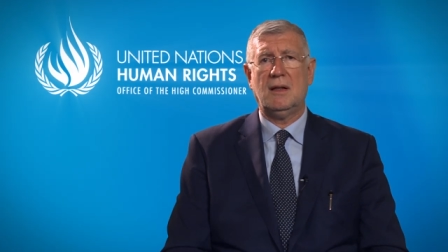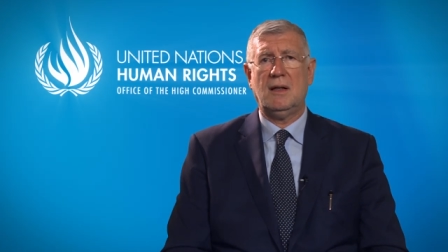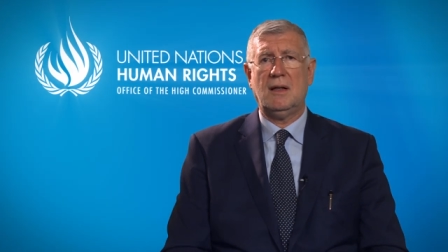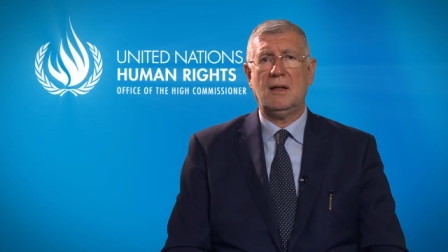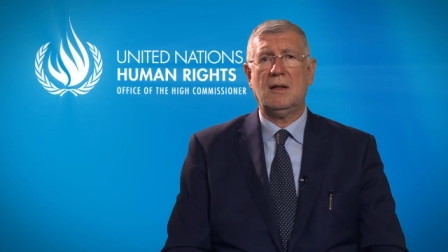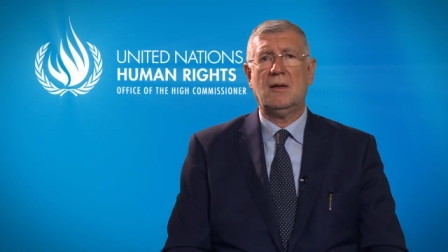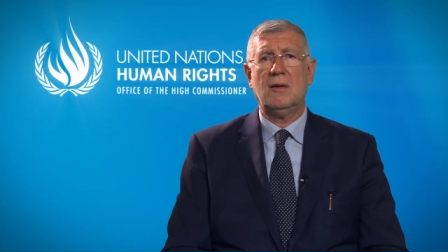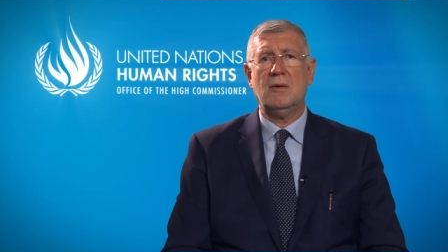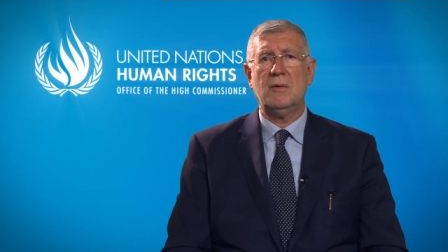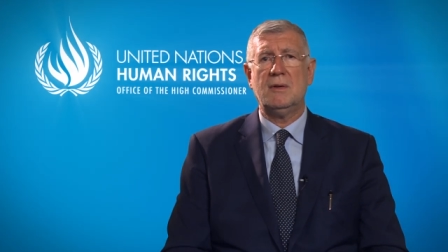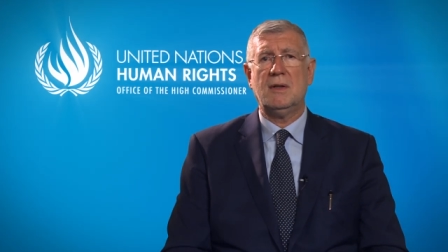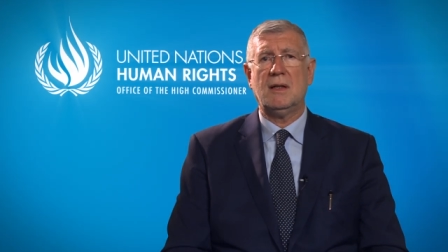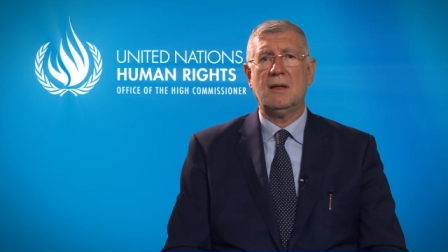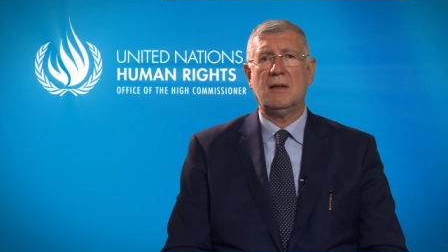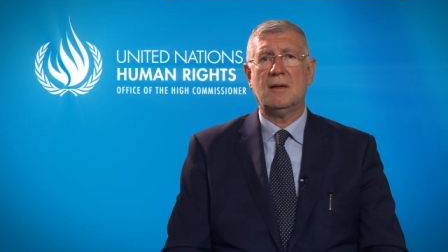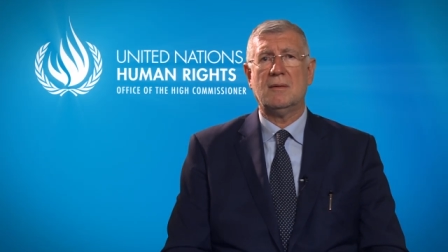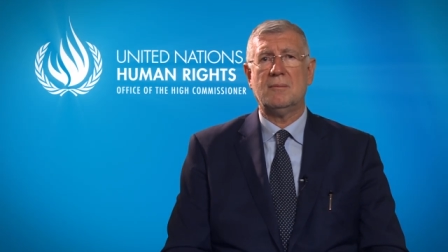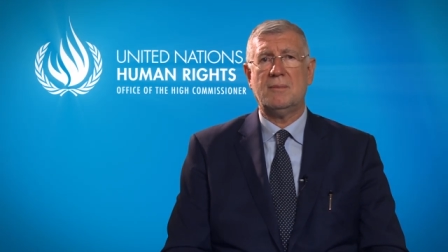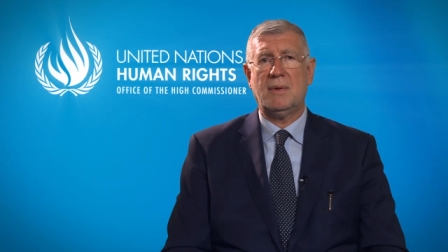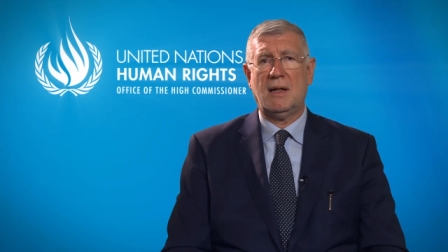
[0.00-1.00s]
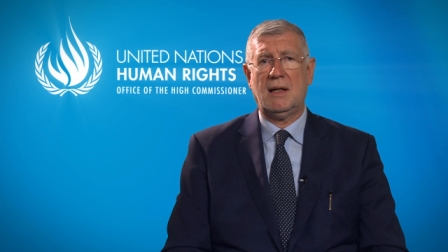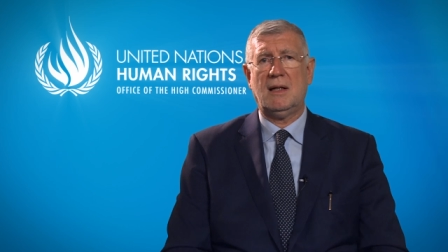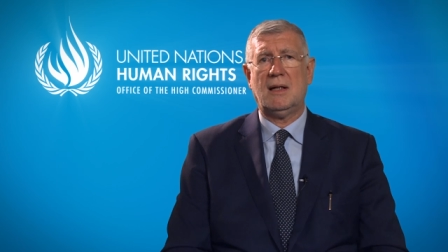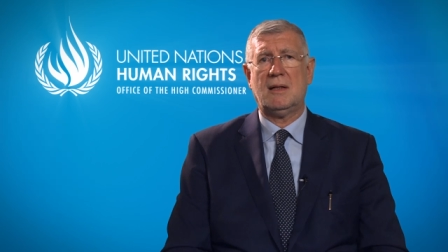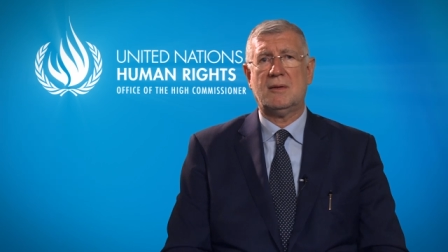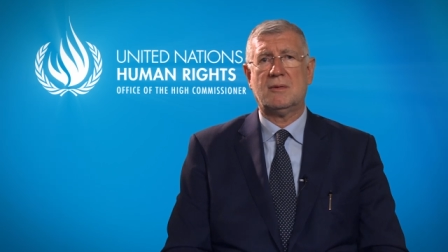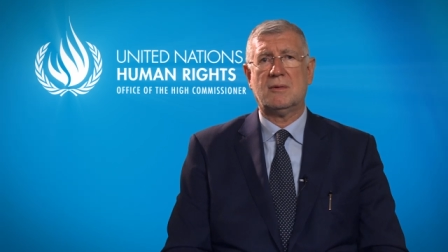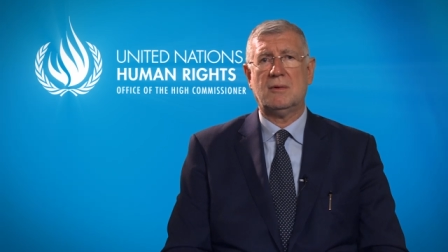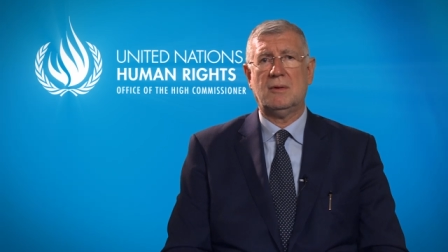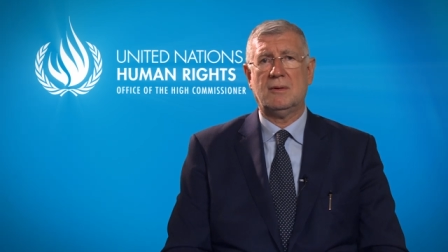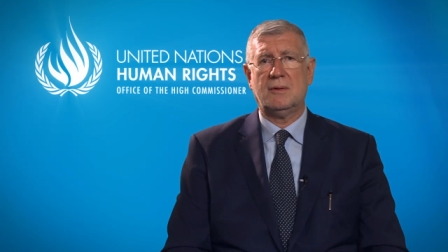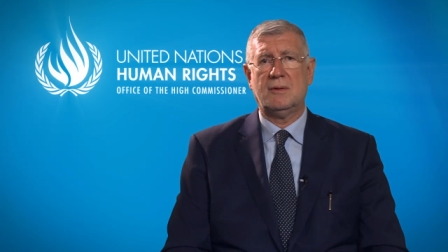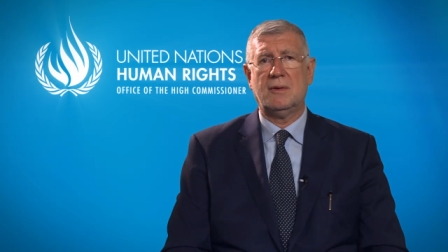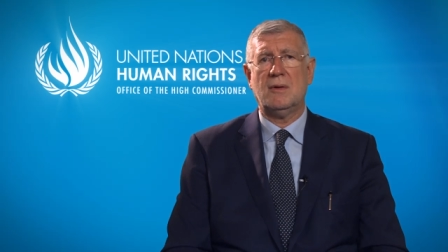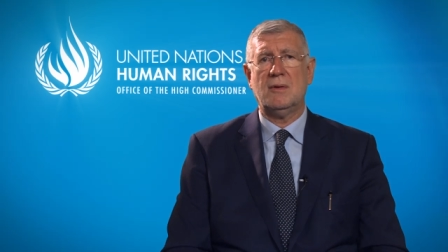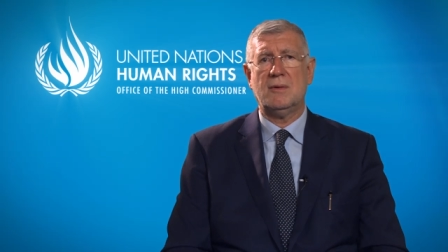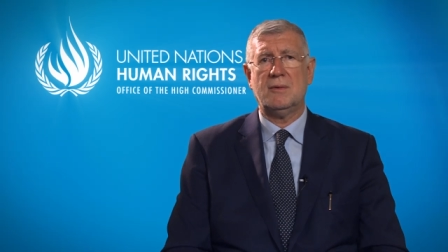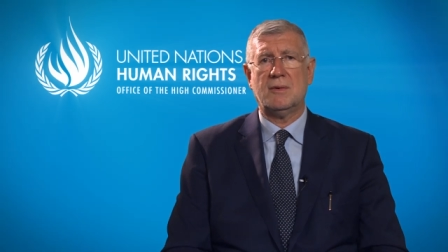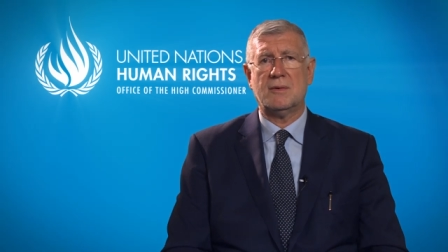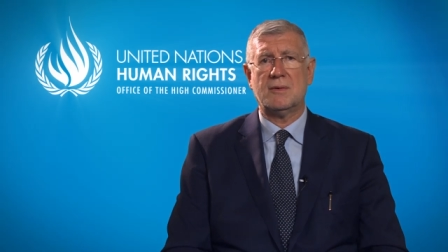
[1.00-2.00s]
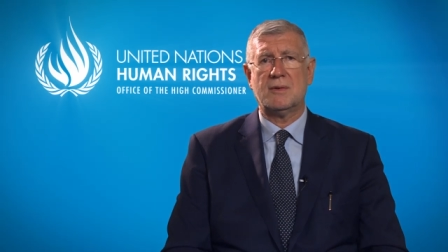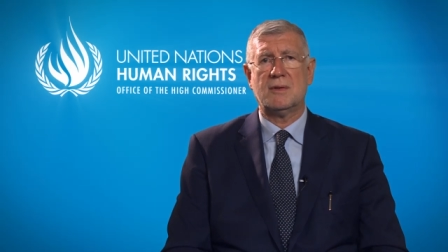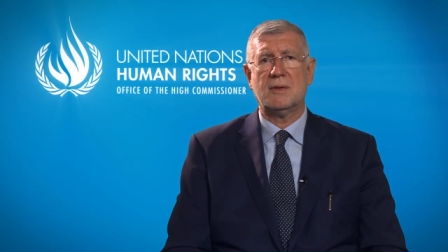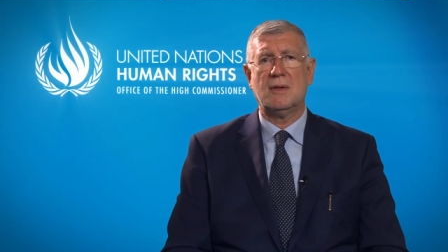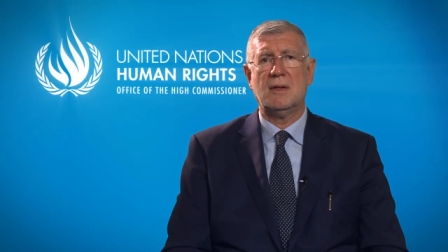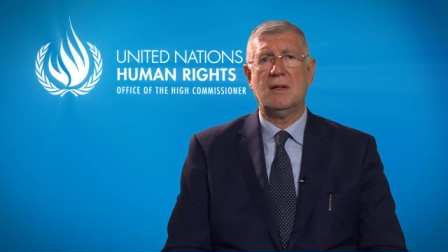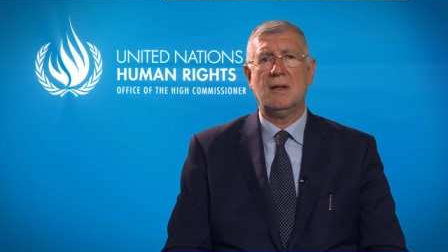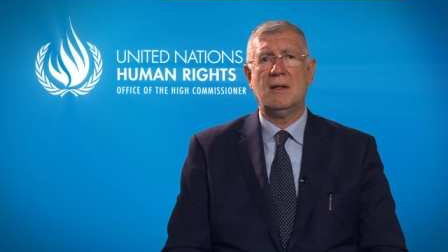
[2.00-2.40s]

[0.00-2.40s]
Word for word: including bilateral donors,